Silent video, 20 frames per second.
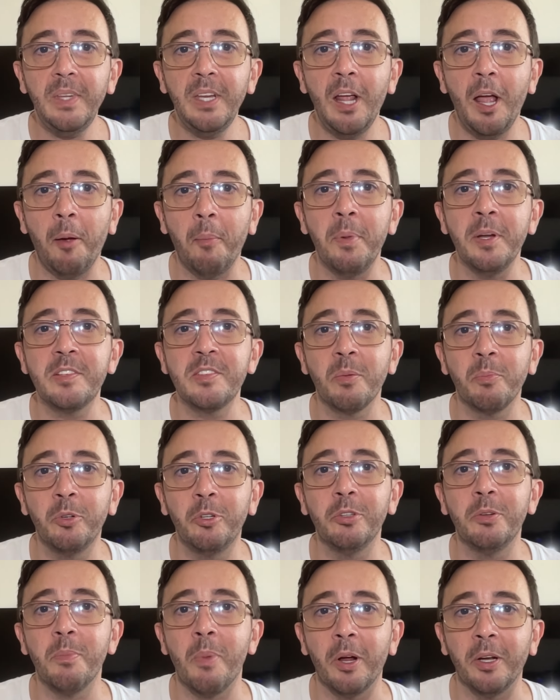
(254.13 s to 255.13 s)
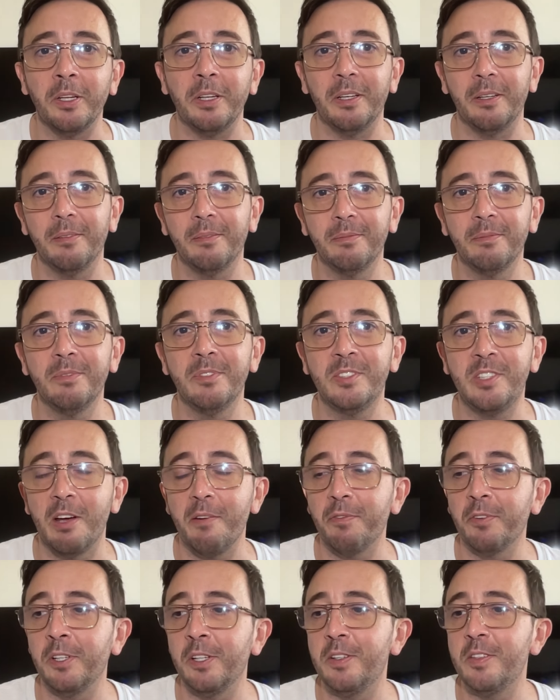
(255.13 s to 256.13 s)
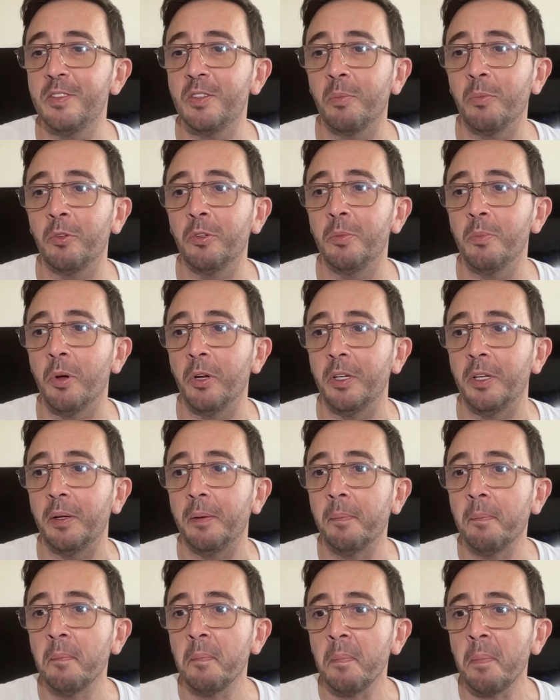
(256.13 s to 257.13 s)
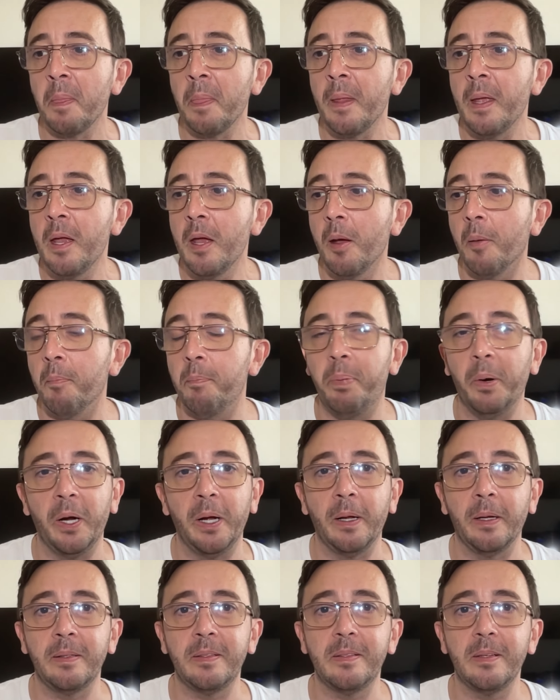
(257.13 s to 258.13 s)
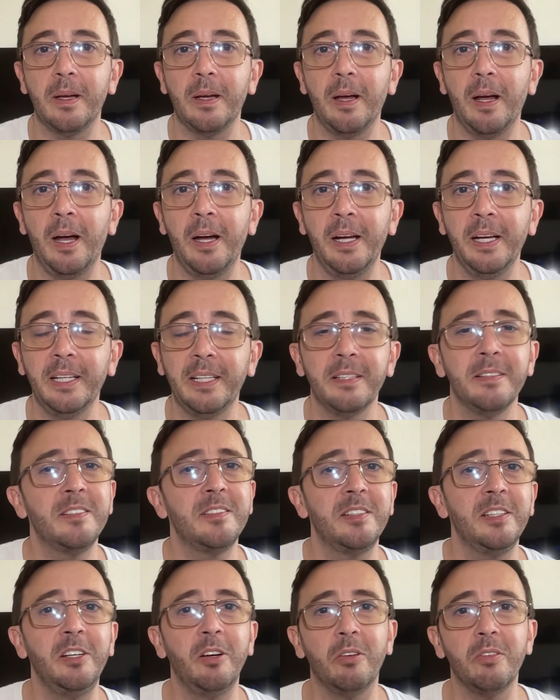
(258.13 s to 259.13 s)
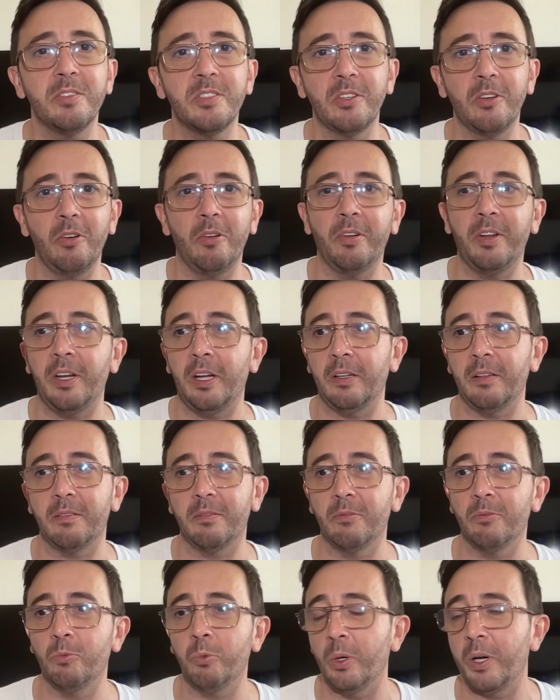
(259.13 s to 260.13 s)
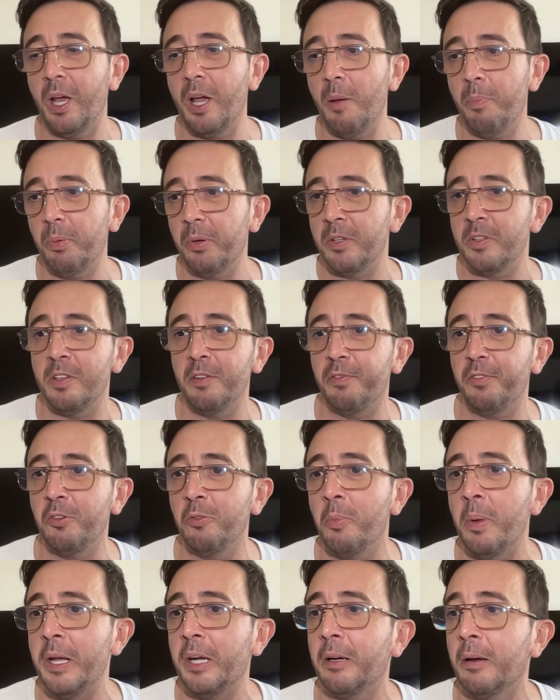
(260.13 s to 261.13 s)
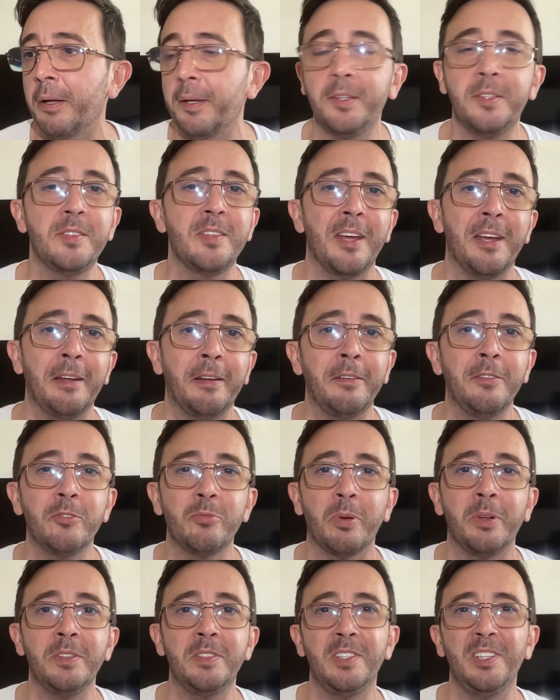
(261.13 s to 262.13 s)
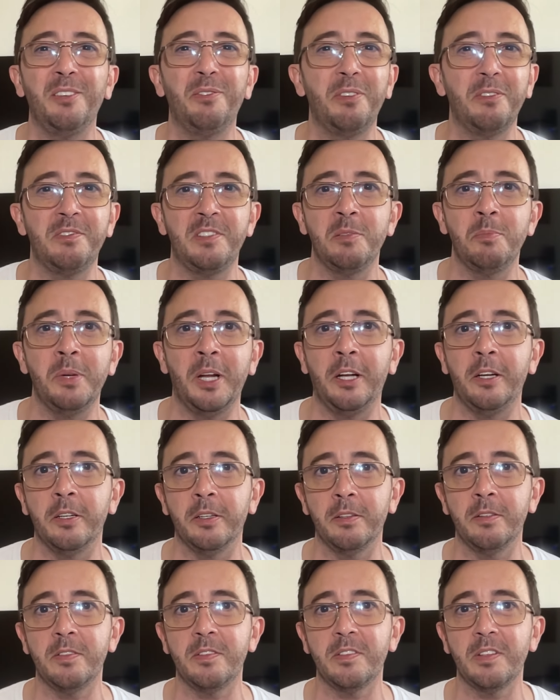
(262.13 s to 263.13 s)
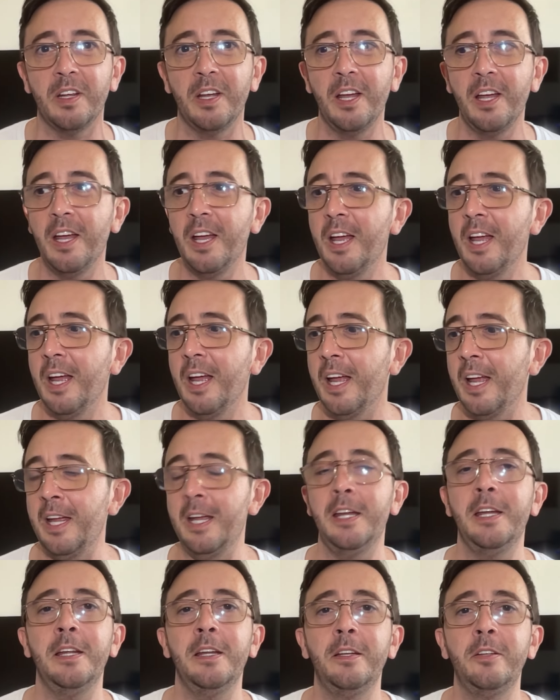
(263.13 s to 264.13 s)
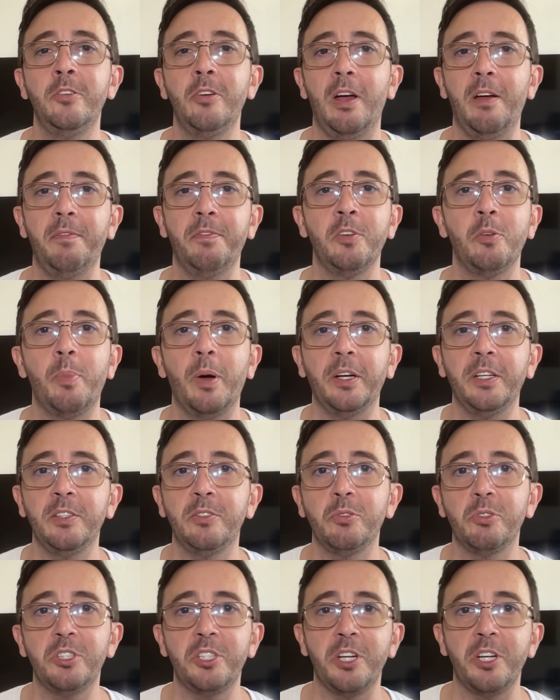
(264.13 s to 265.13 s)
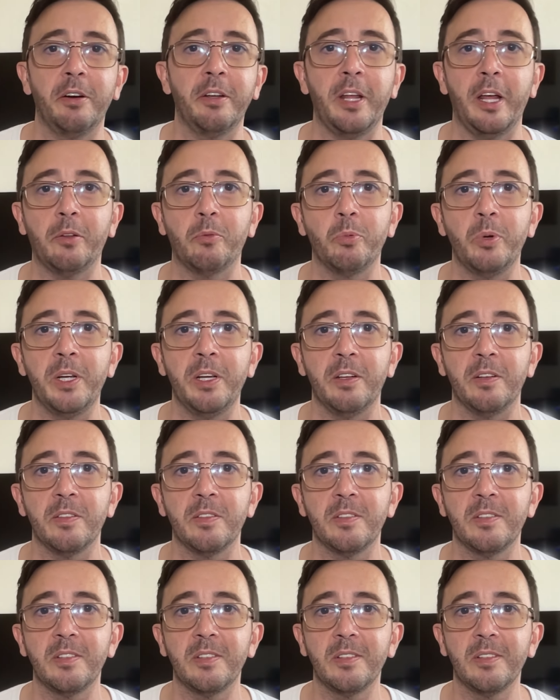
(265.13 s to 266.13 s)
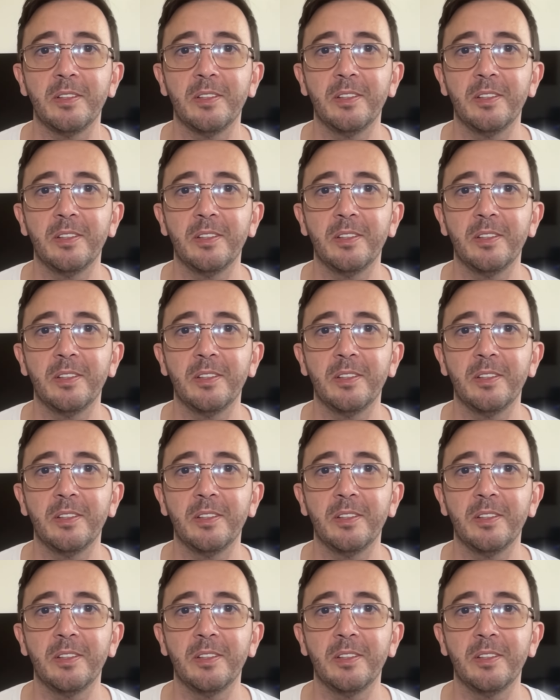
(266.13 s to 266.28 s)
I made some good money. Definitely some good money. But I can see also that what happens if you make like 10, 20, 50 millions and you have nobody to share that with.